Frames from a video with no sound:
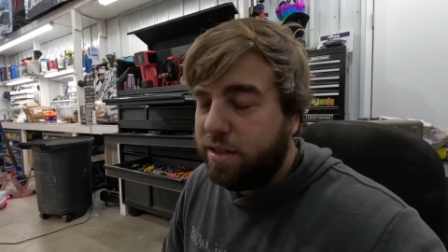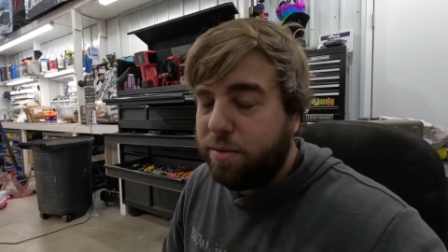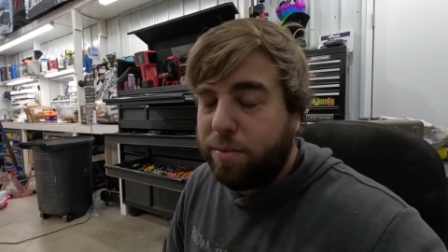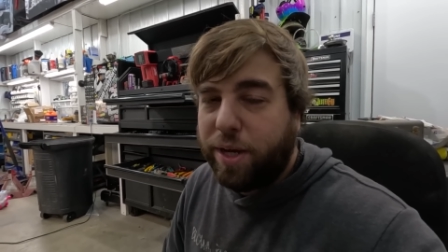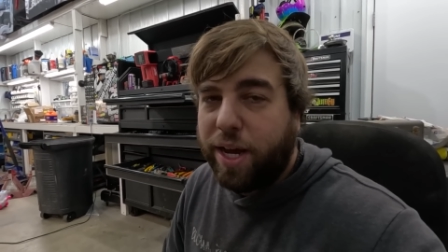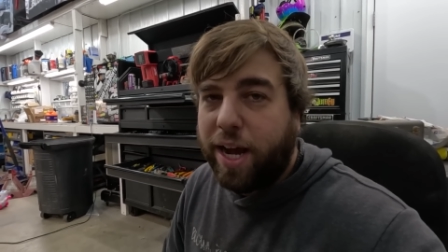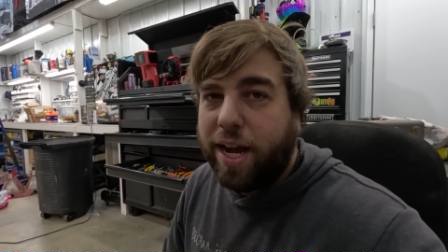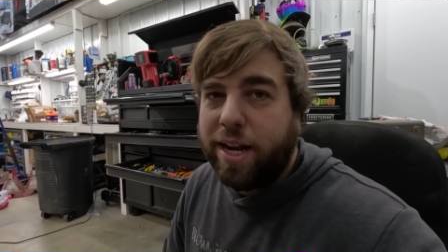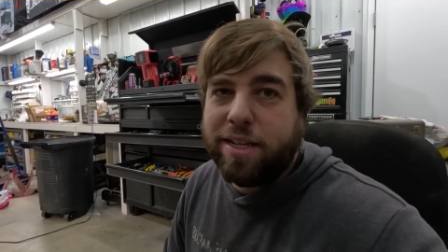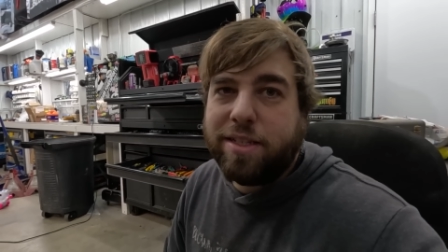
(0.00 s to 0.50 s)
to
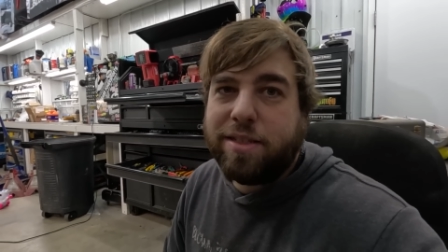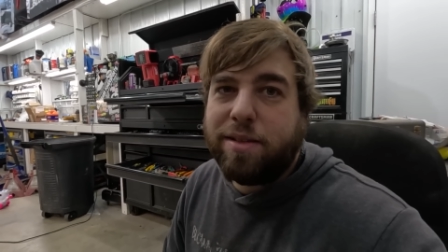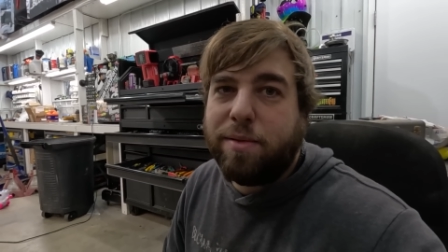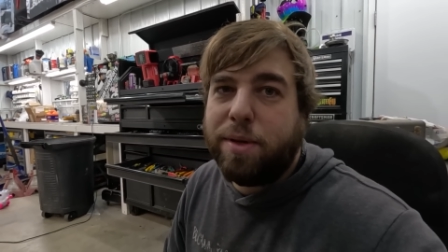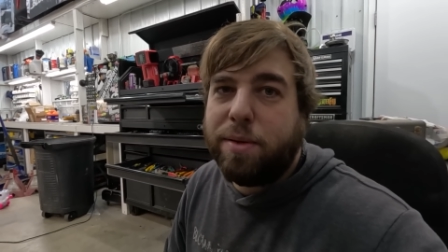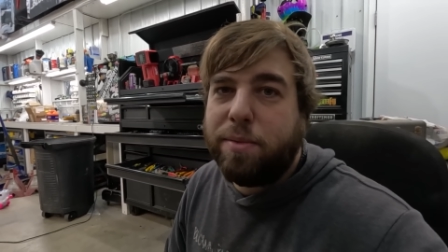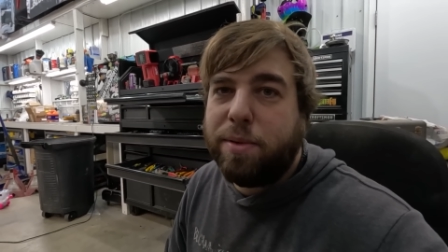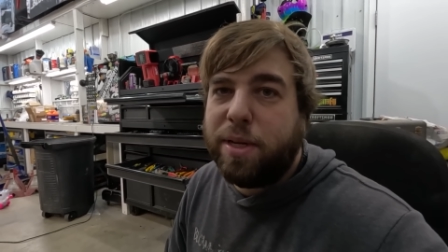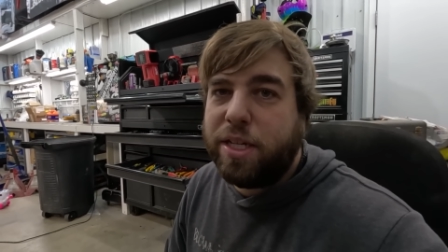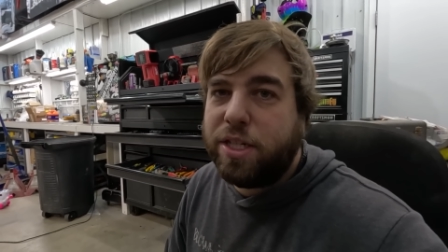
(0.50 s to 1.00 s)
be honest, I
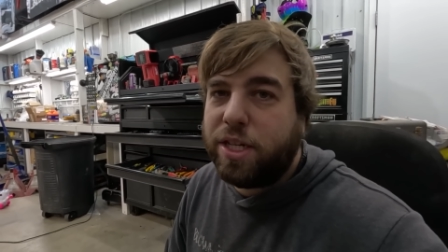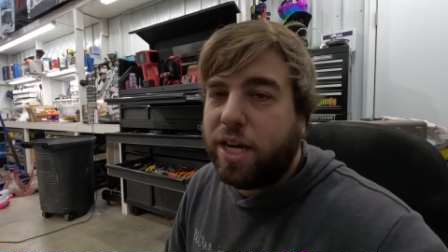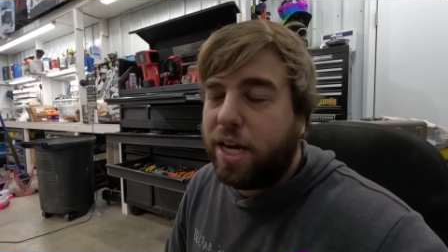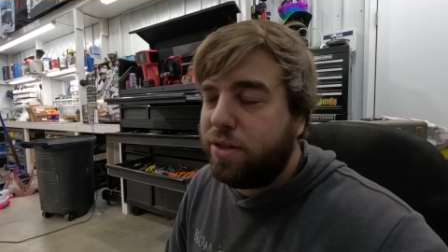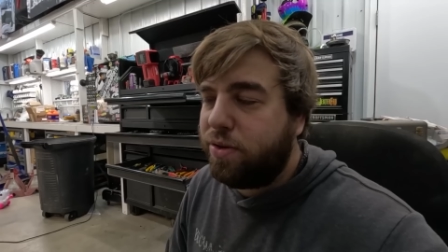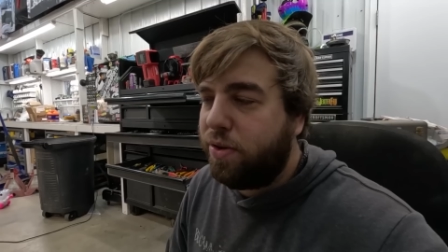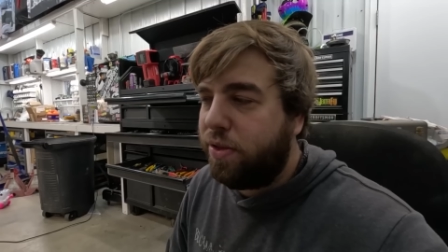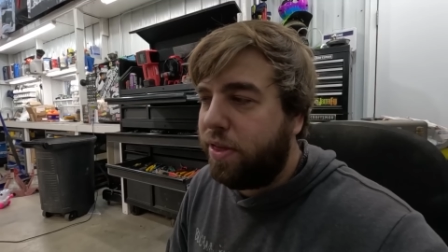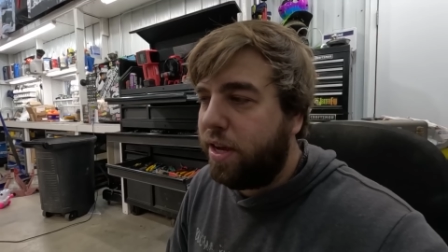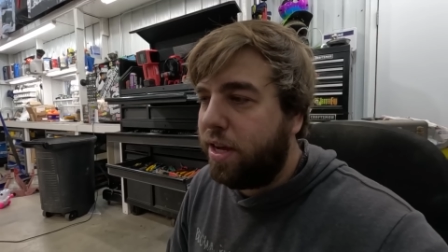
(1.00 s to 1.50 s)
mean, me and
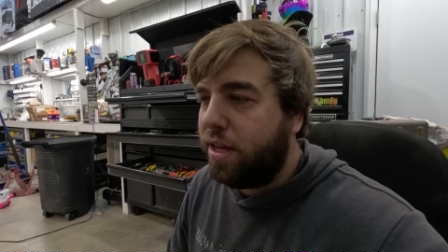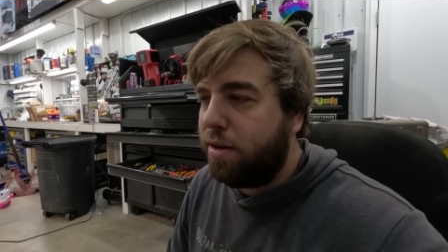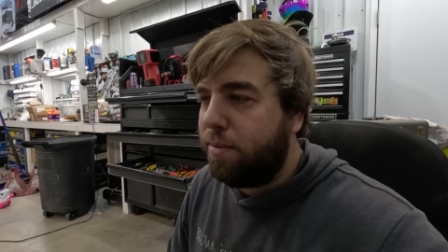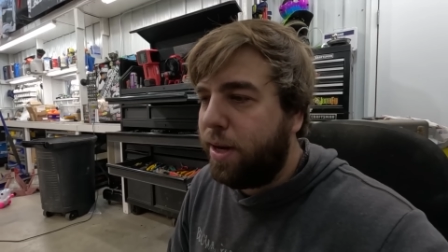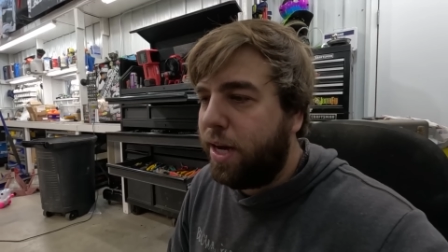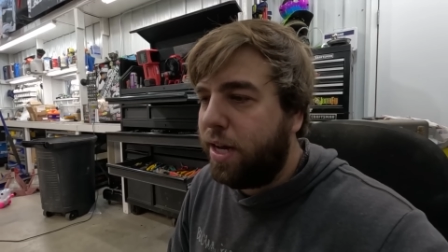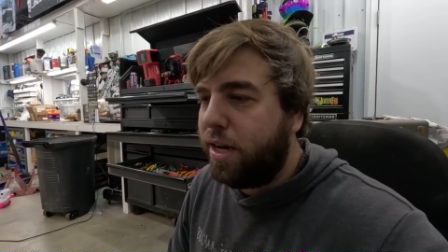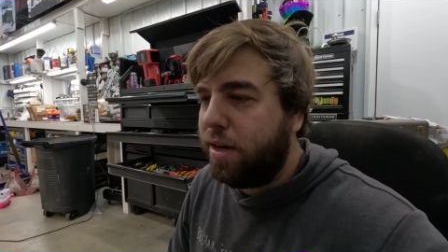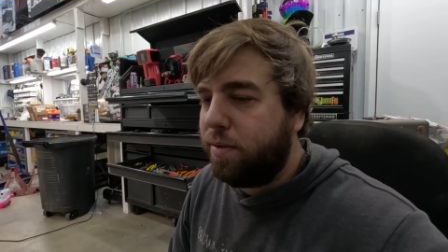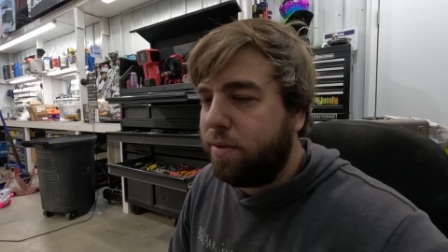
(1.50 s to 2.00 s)
Josh were thinking
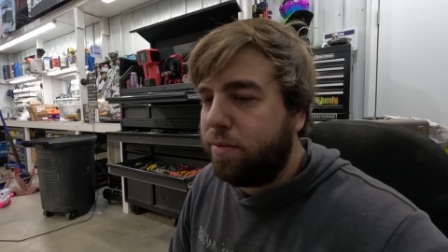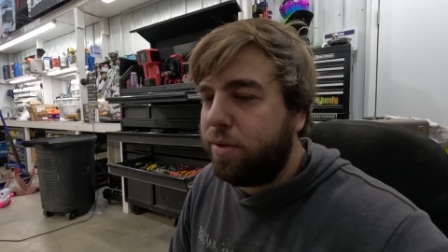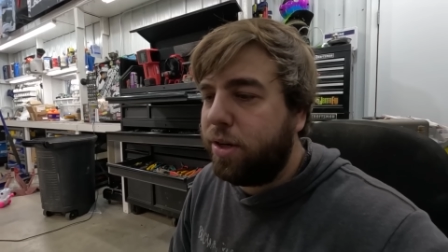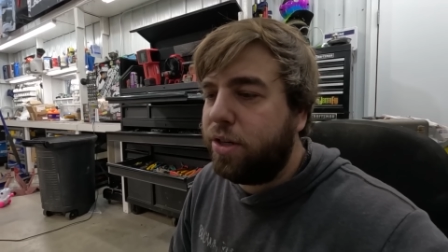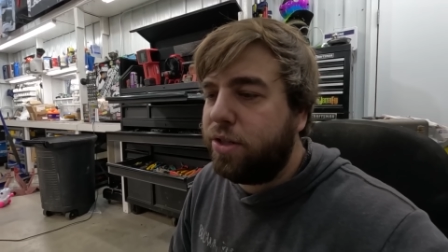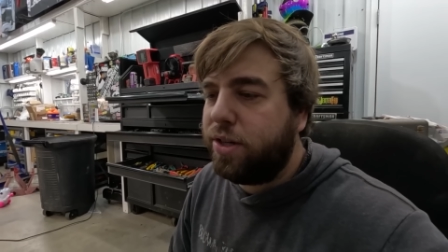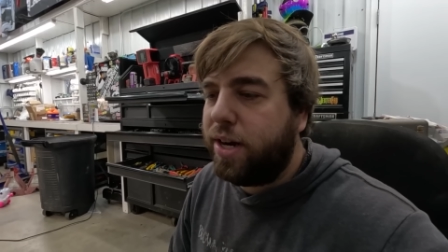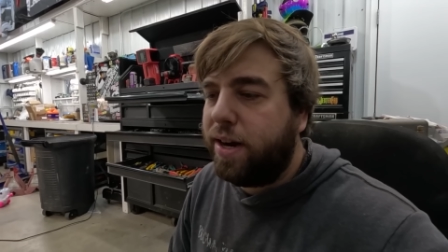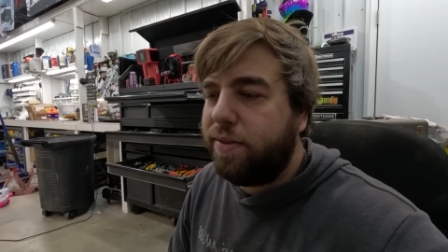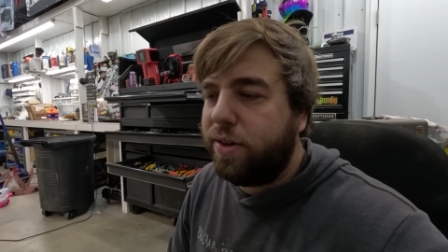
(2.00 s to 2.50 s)
about it when we
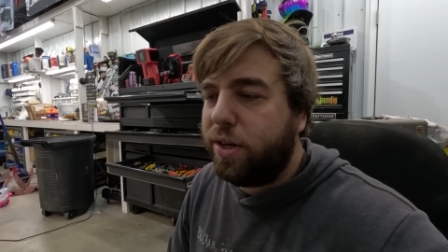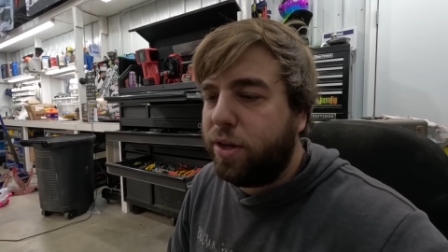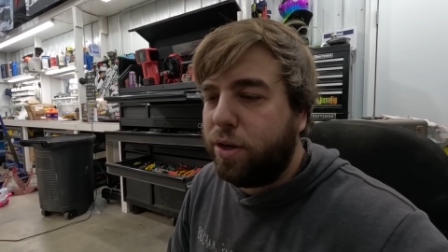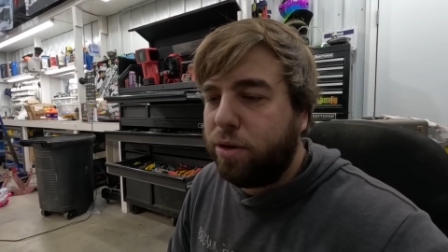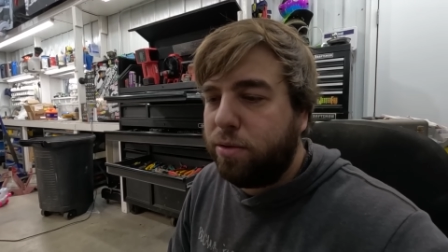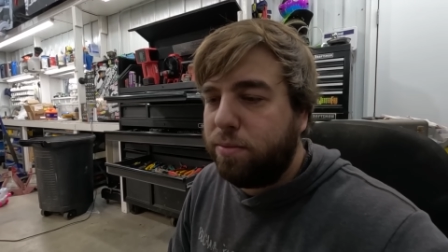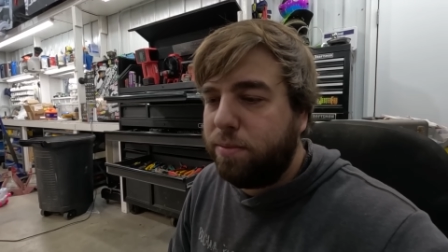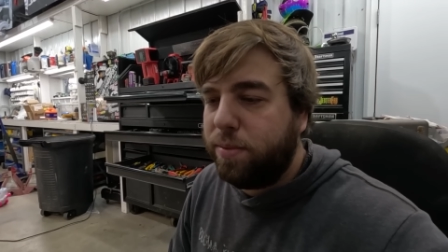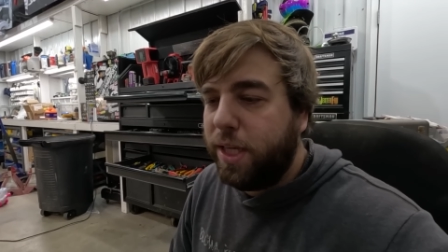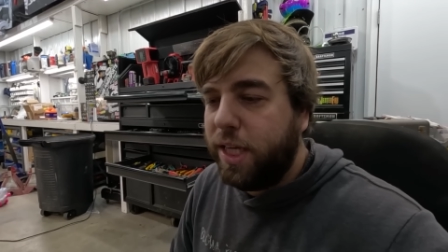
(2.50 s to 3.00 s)
were driving
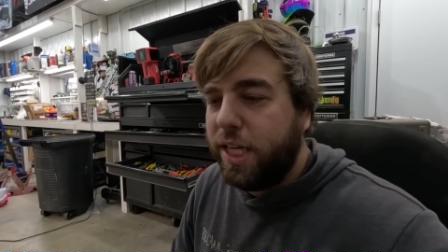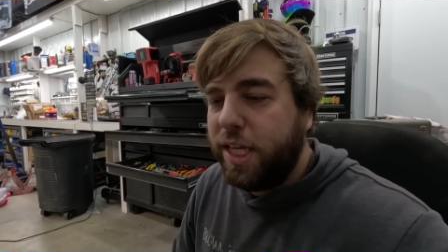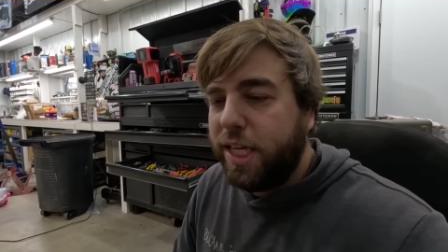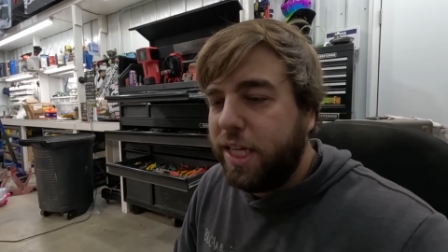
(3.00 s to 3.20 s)
home,